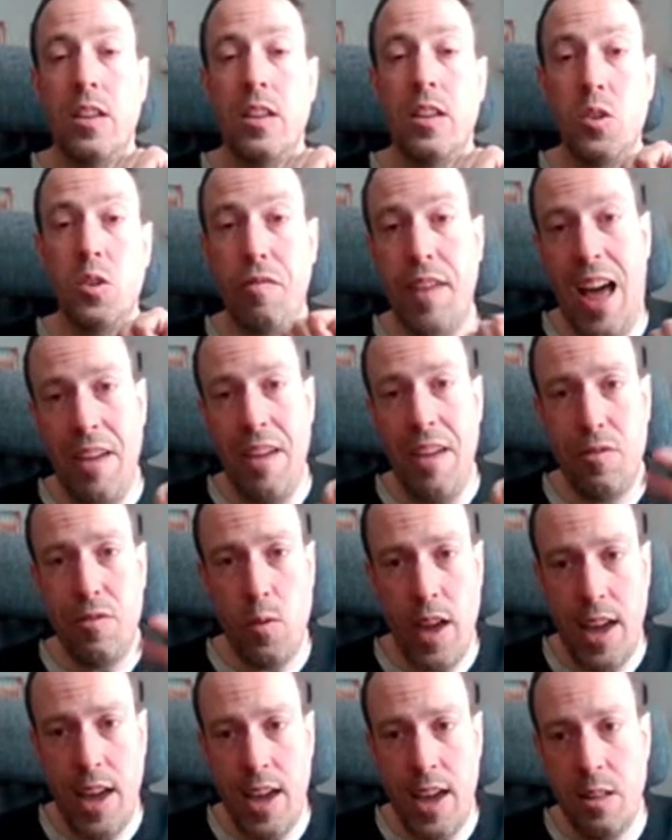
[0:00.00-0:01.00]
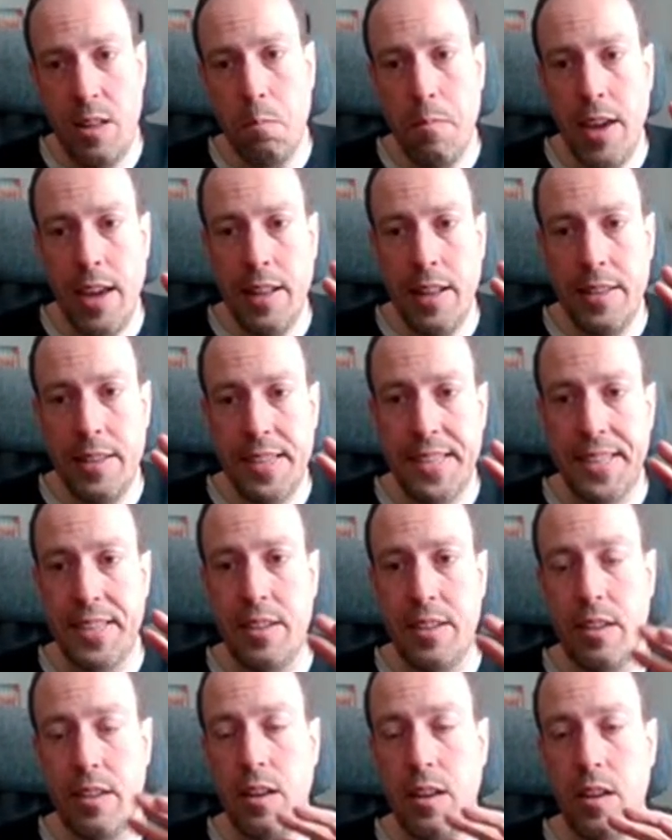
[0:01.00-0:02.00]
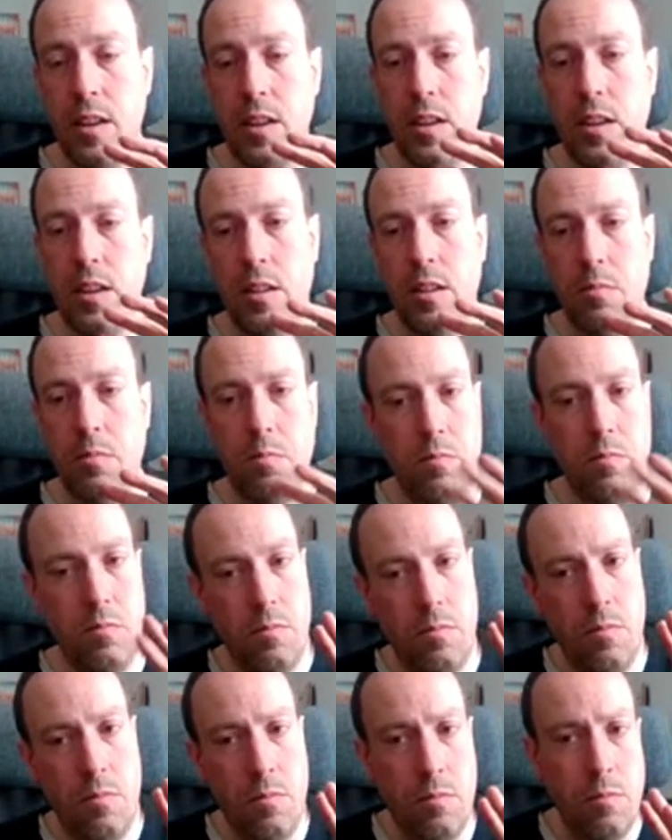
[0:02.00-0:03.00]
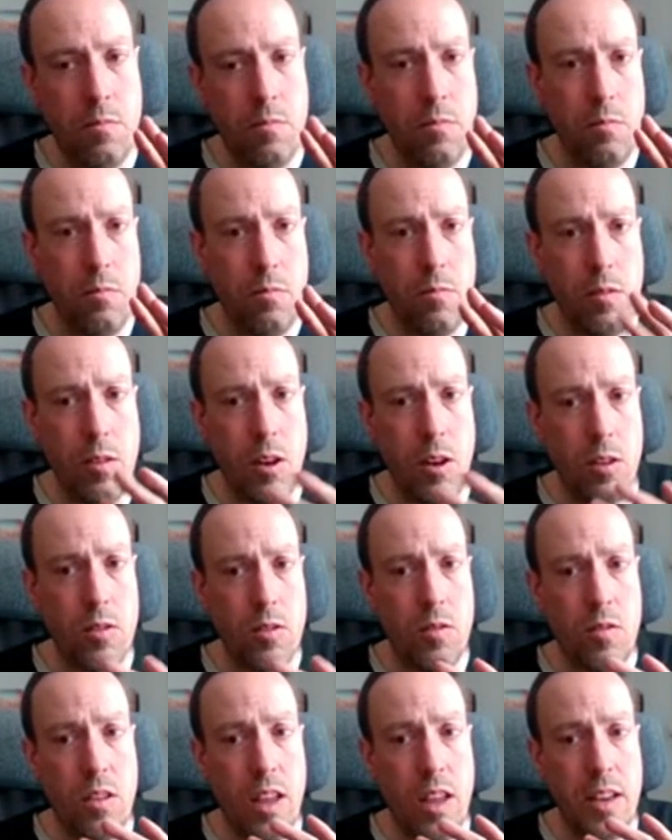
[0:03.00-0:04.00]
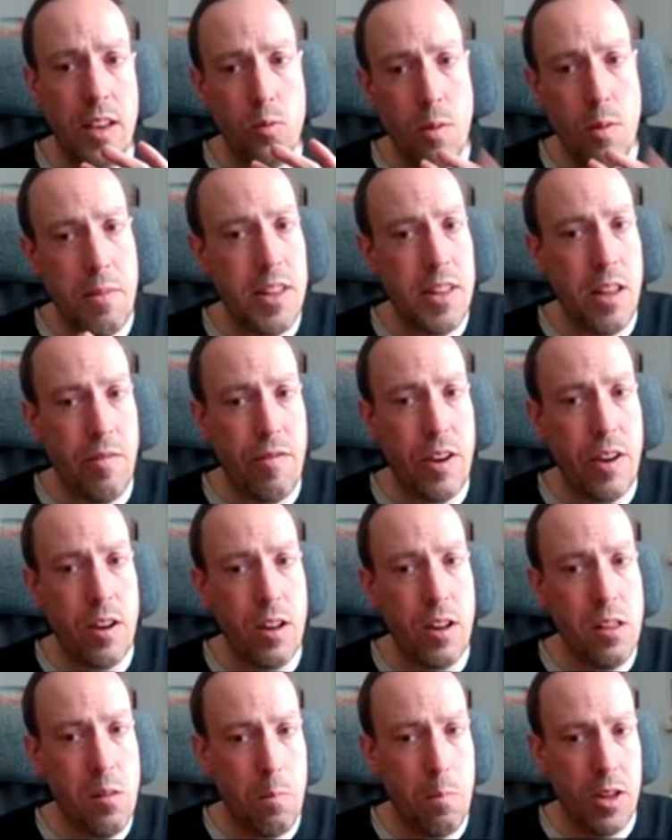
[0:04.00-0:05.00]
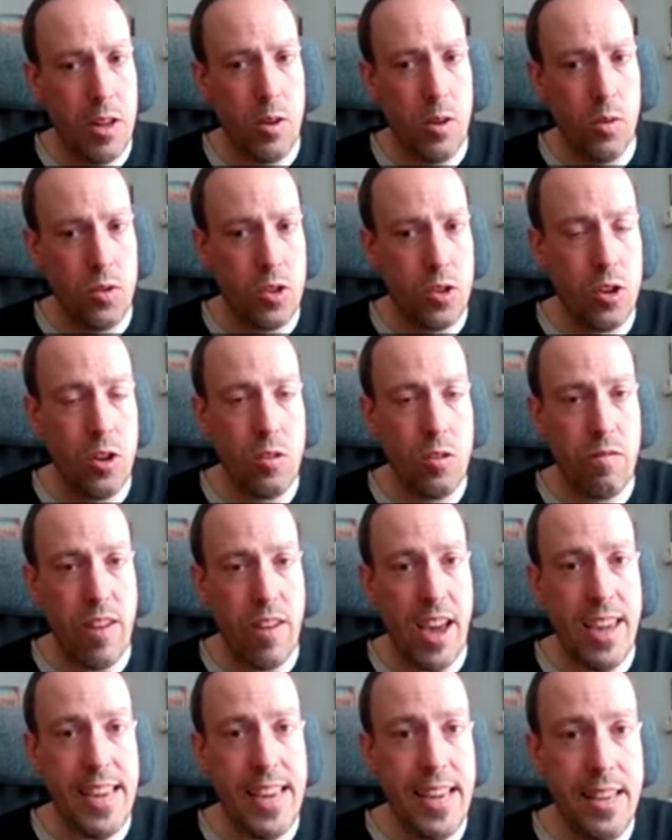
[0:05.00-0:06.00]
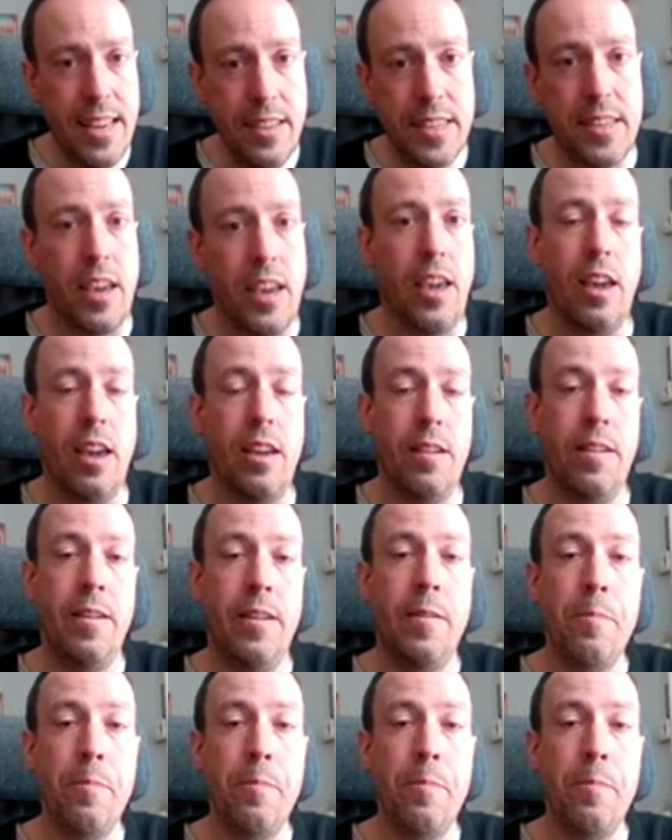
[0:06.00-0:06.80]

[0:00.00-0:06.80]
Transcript: So 5 to 8 means not extremely difficult, but also not very easy.